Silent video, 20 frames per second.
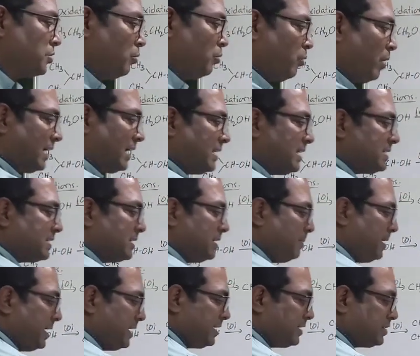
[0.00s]
So what is
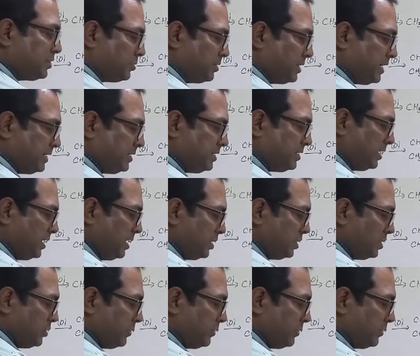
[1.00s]
remaining, student?